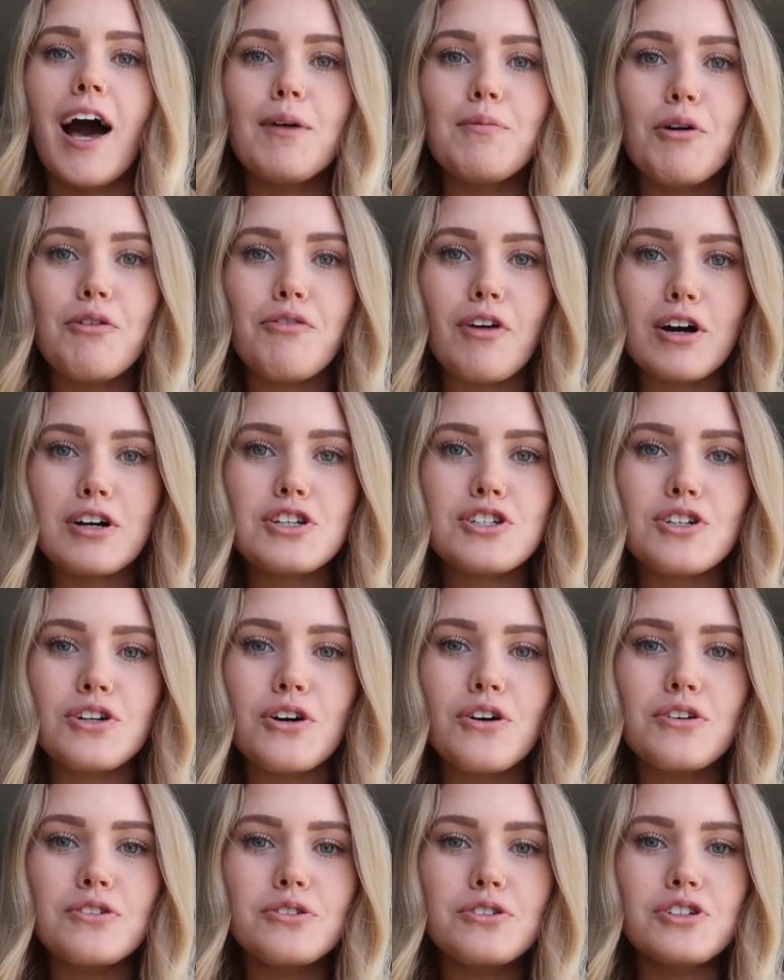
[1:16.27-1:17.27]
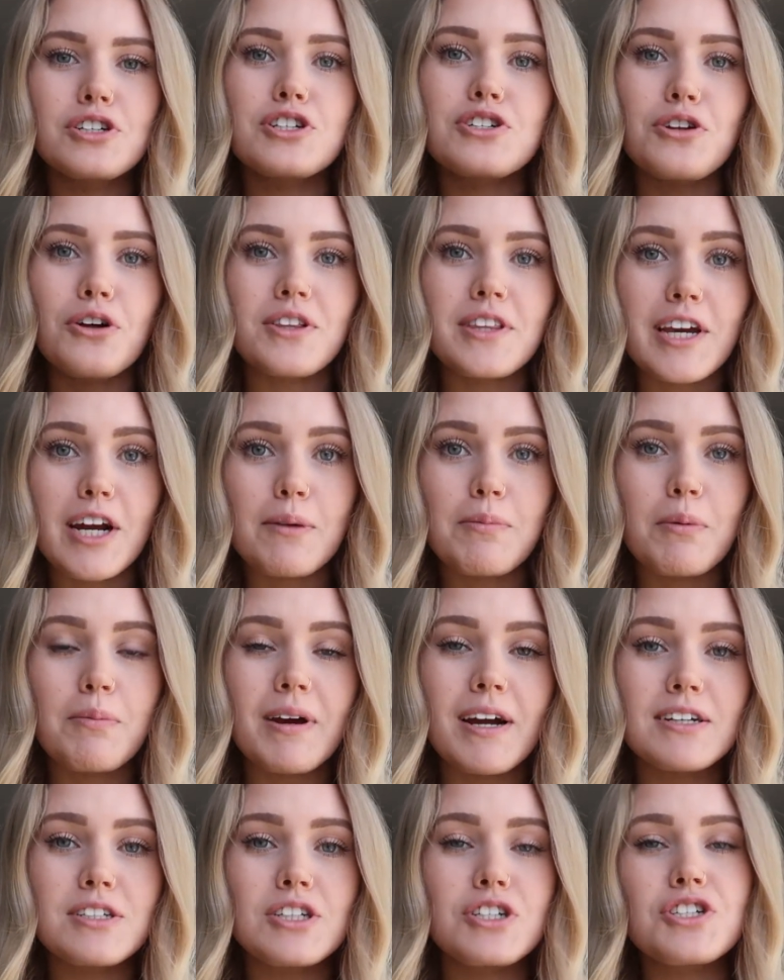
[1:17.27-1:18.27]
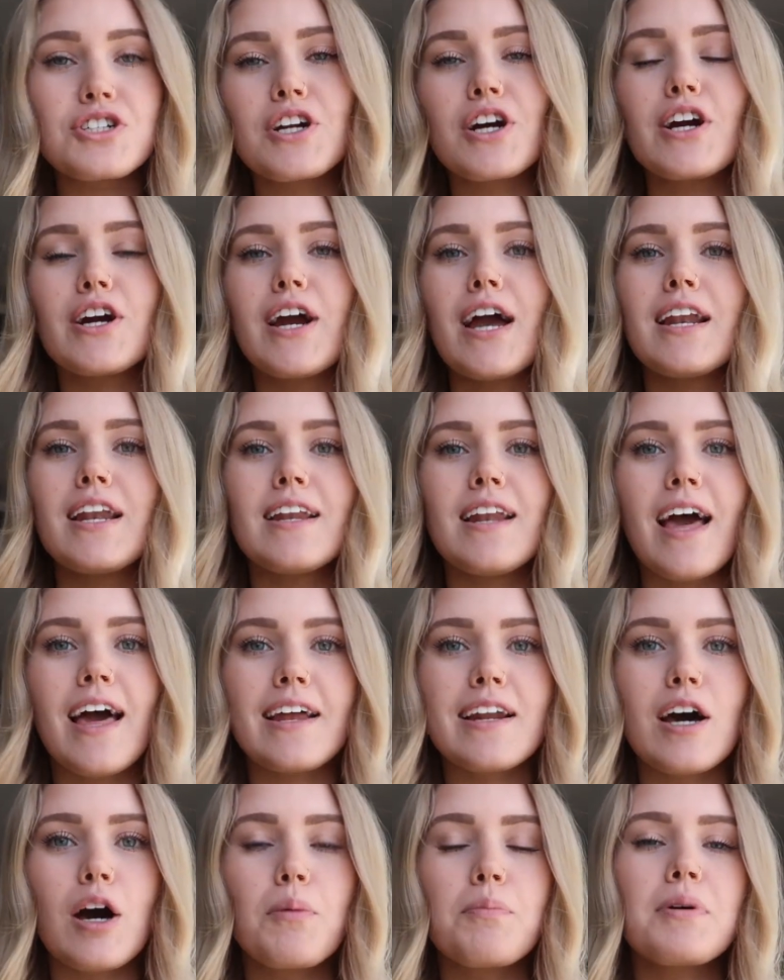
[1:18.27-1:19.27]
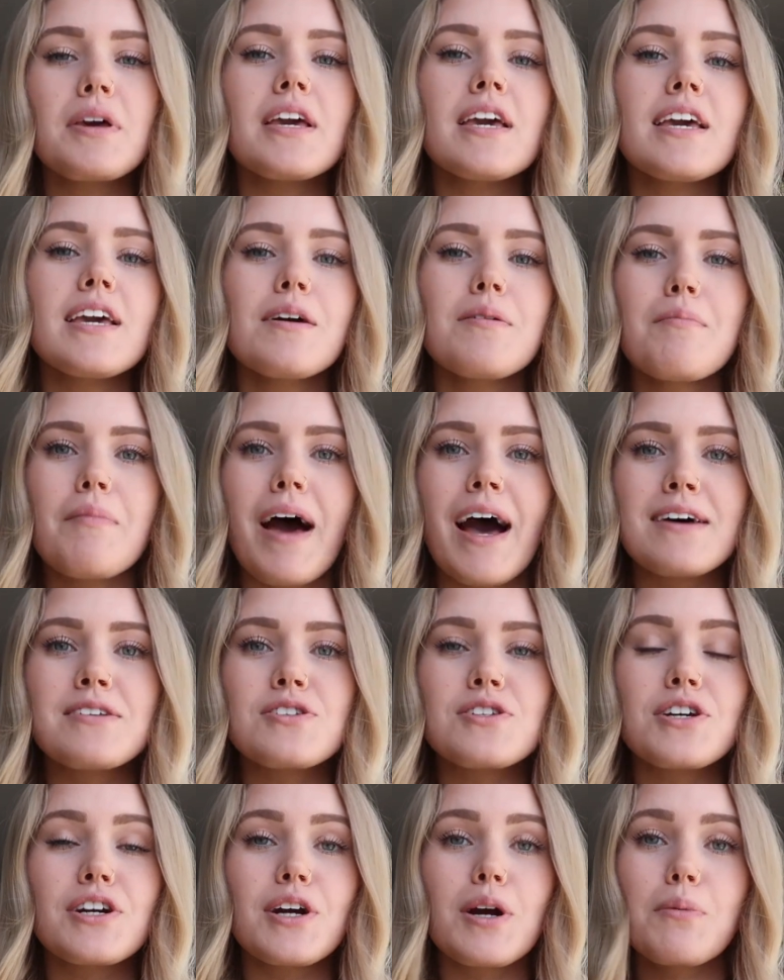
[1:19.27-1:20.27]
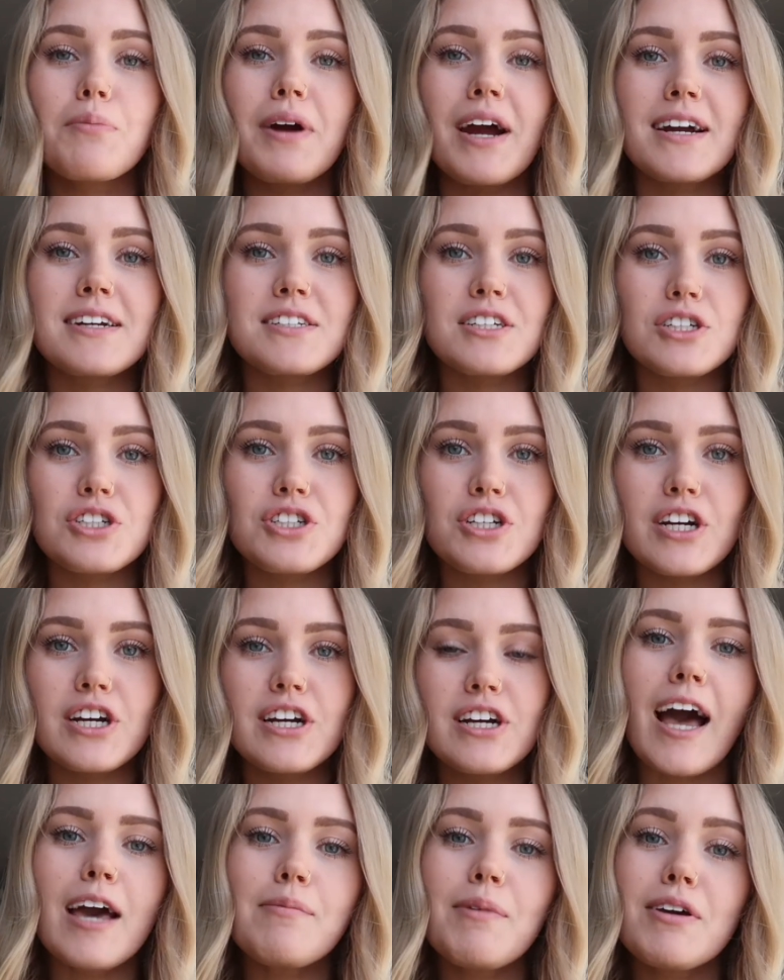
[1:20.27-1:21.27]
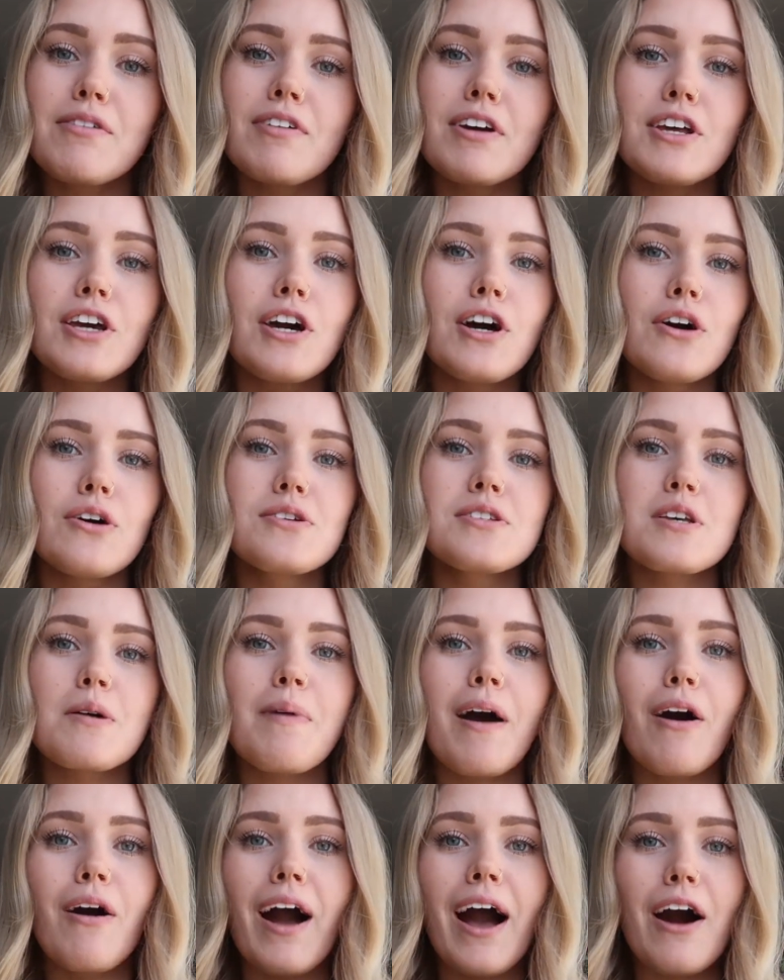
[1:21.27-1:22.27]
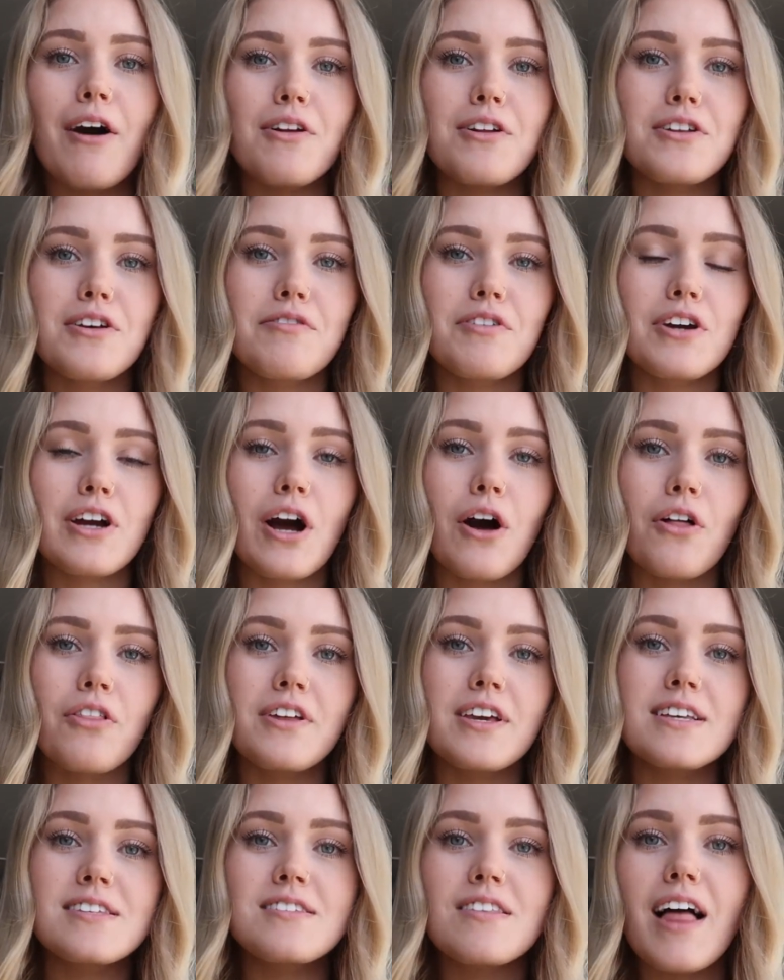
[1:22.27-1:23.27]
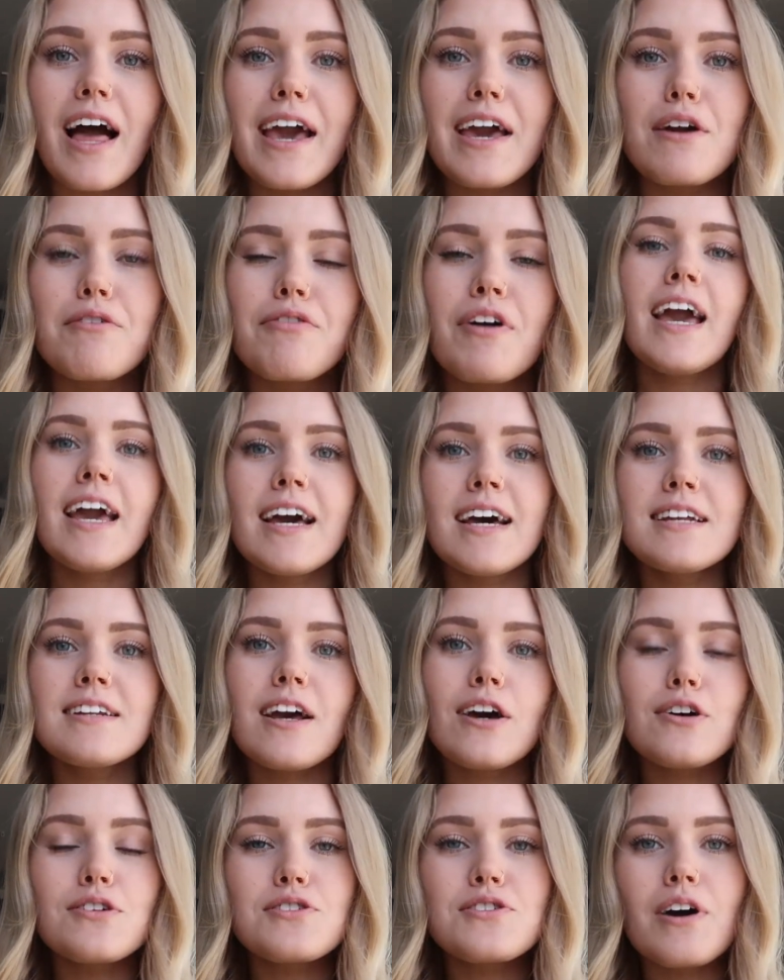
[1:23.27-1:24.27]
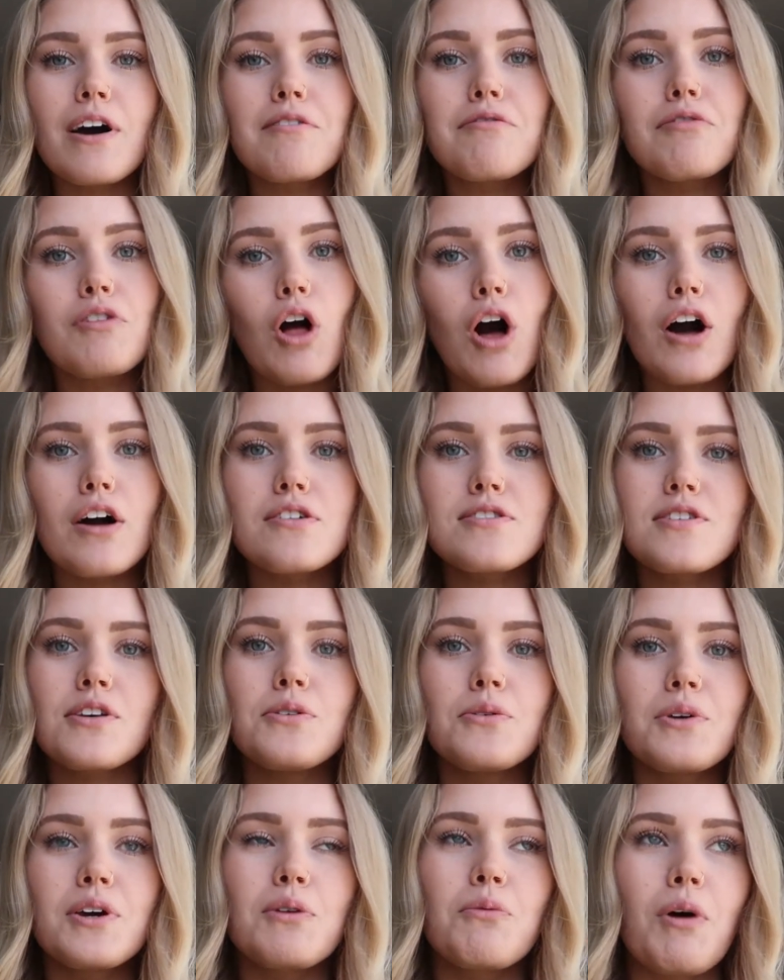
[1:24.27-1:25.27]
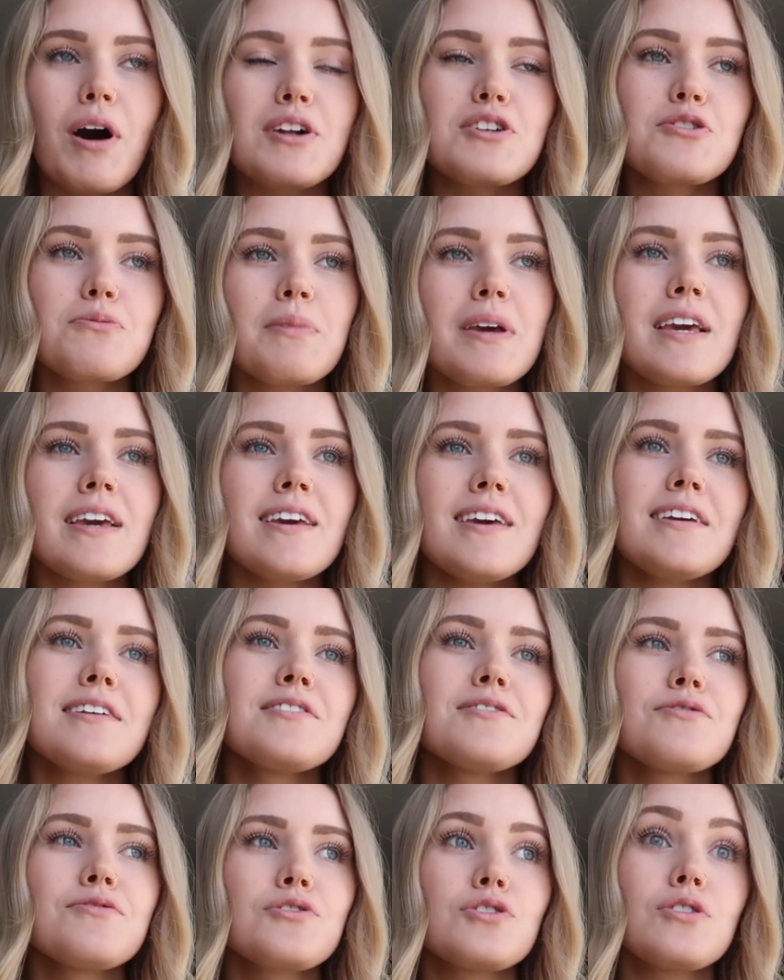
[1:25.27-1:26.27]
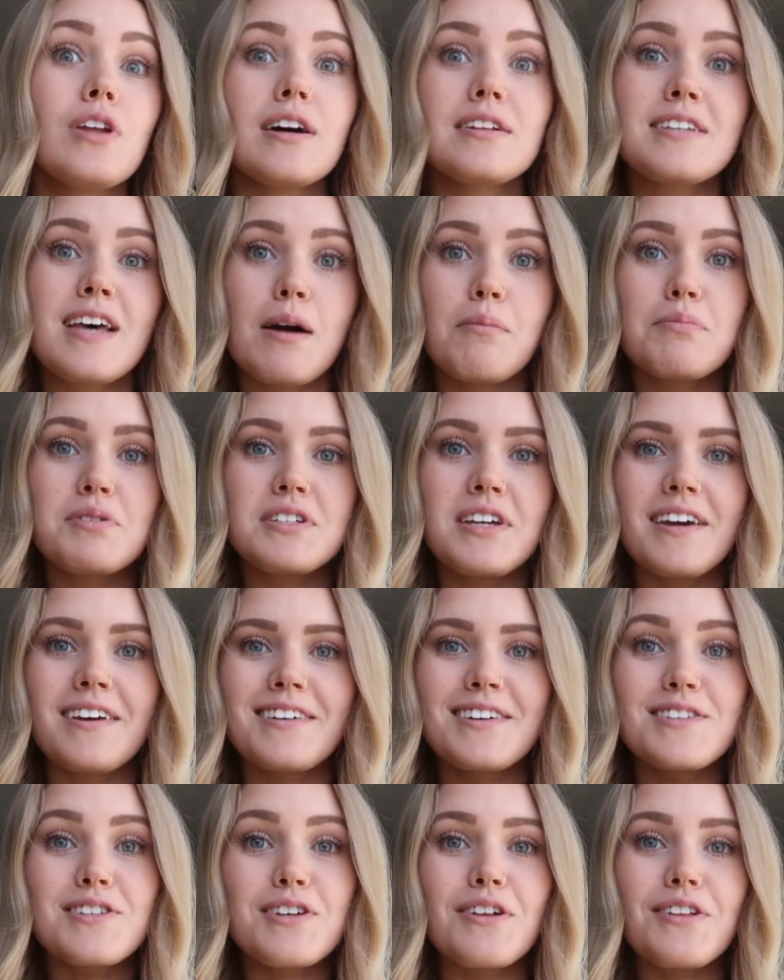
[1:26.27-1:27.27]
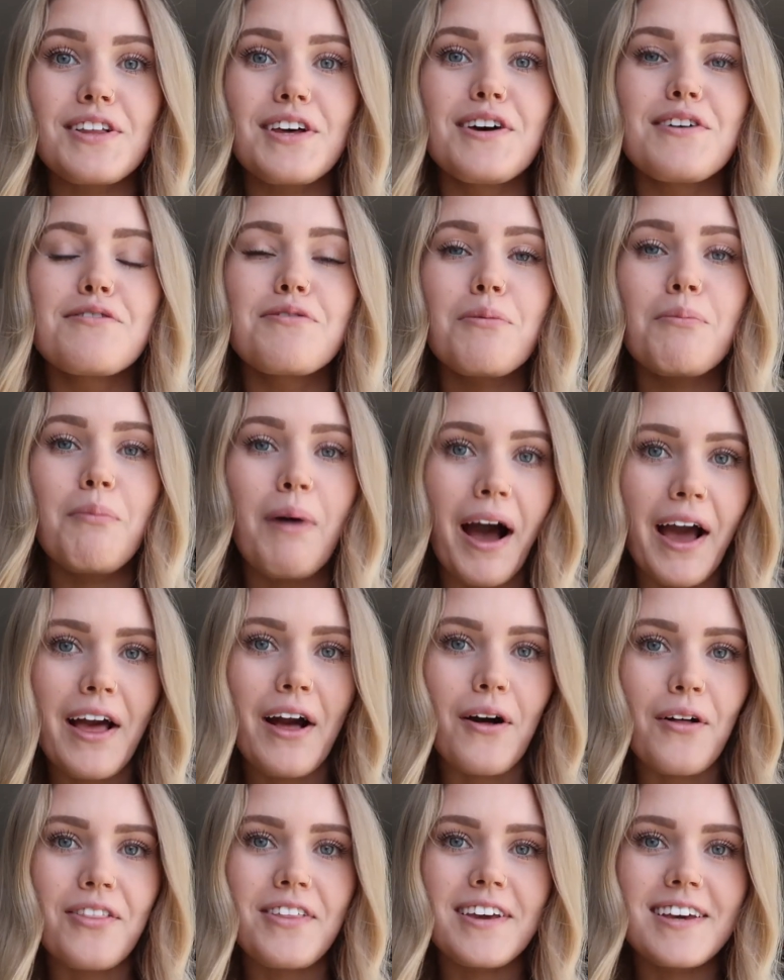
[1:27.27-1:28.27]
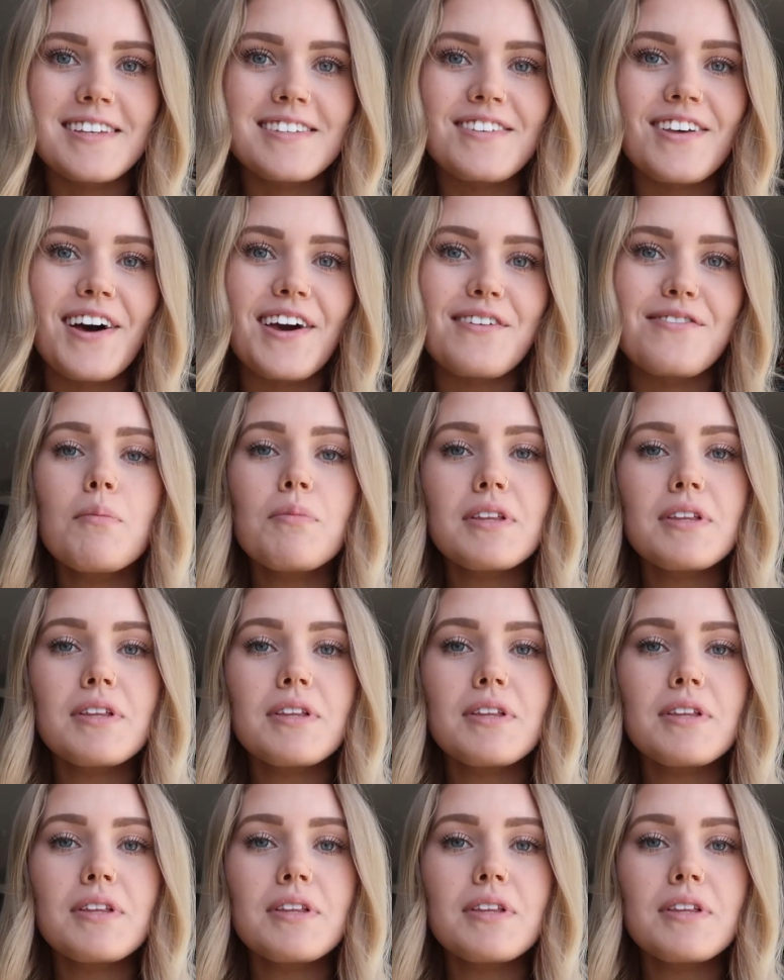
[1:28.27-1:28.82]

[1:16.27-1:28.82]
I'm a functional nutritional therapy practitioner and an NLP master practitioner. I make videos about how to live your healthiest life, and I also have vlogs so you can watch me attempting to live my healthiest life.